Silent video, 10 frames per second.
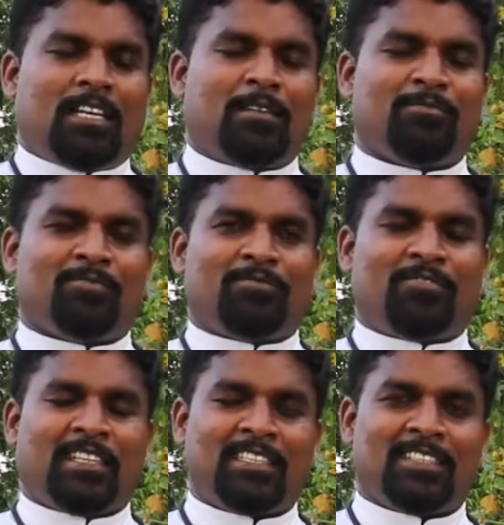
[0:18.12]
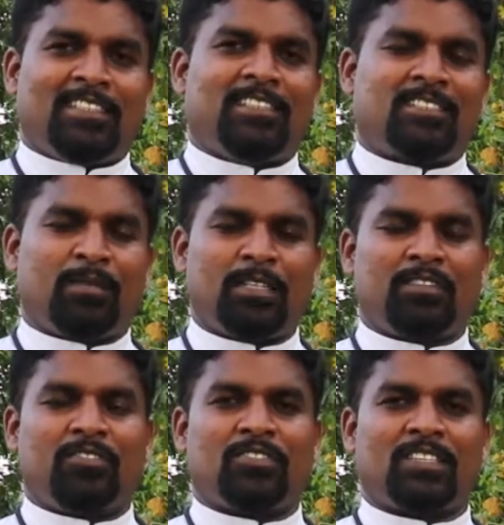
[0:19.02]
I'm Father
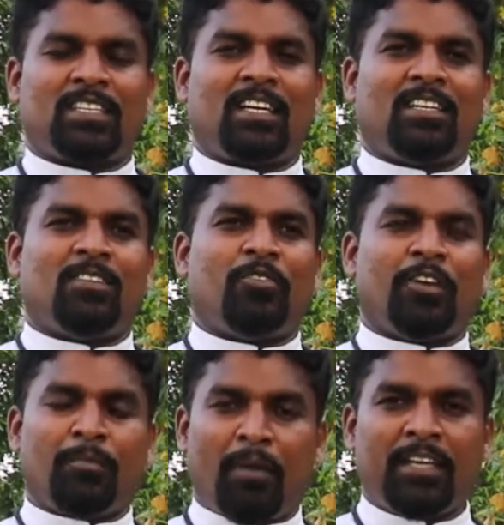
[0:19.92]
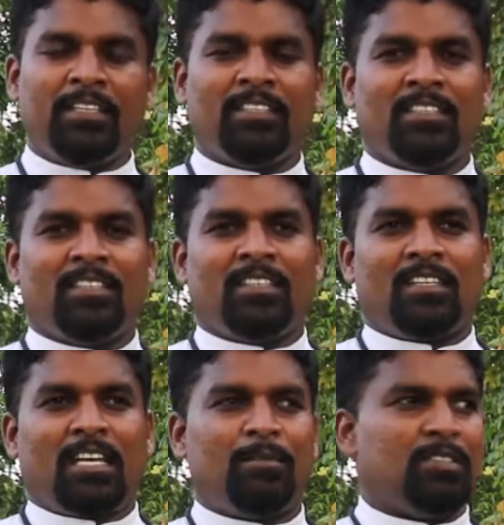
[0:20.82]
Samira Fonseca, OMI.
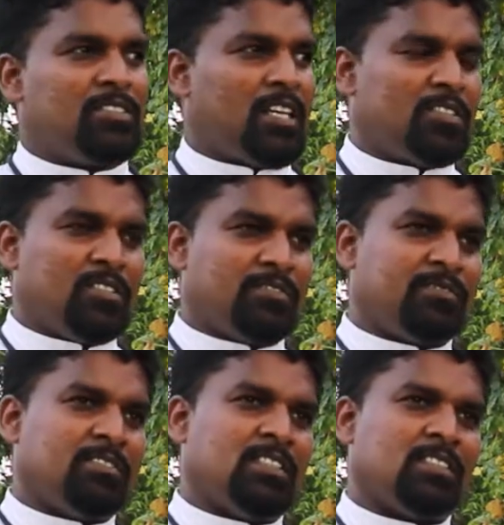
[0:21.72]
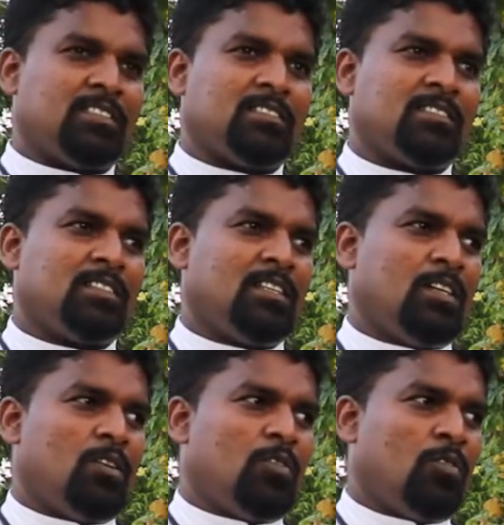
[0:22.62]
I'm in charge of the
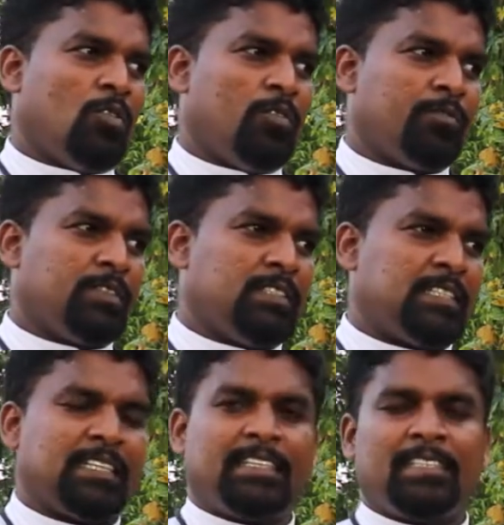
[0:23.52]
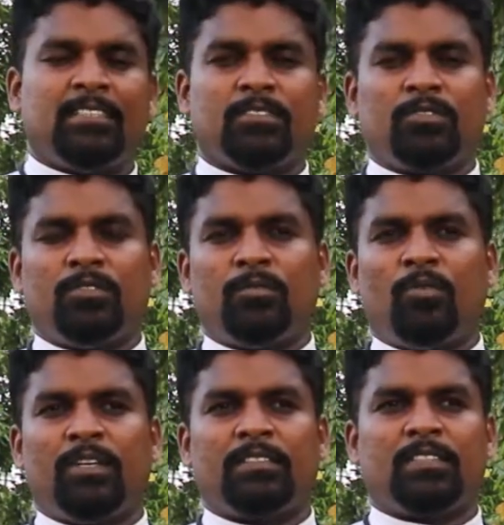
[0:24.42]
home for the technical school
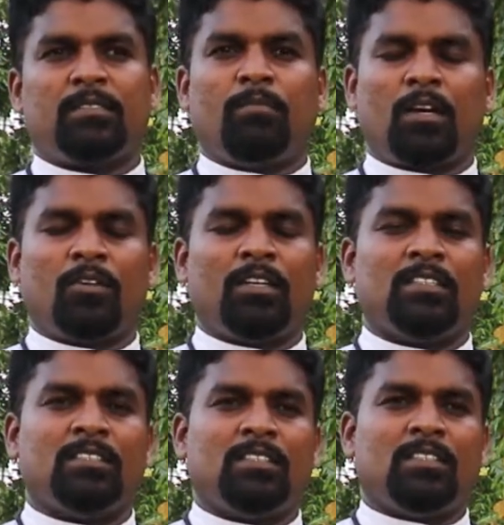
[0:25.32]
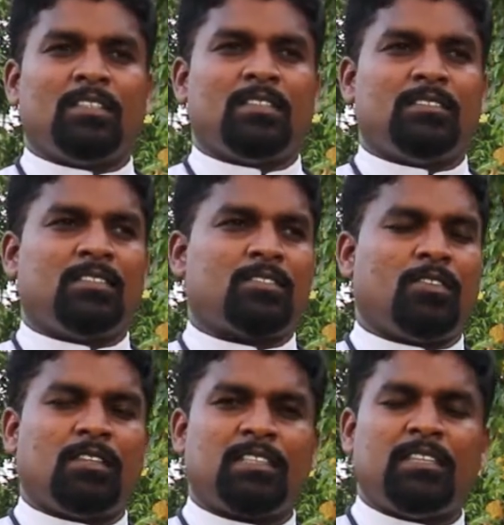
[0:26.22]
boys at Maggona. This is
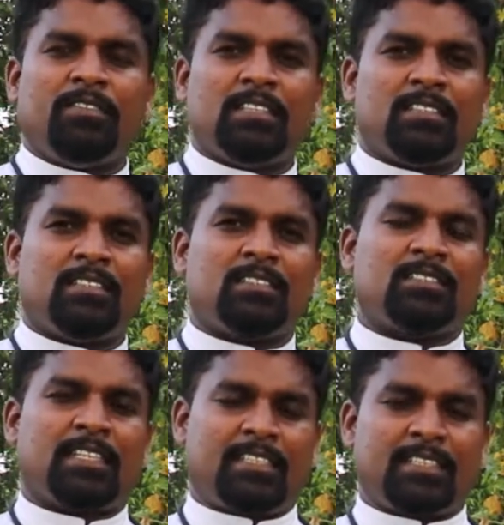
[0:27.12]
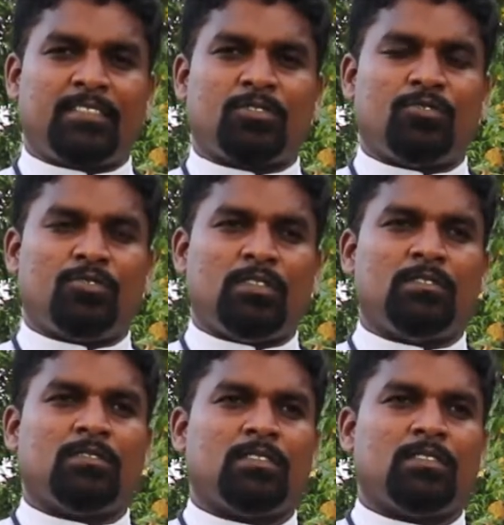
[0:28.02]
called St. Vincent's Technical School,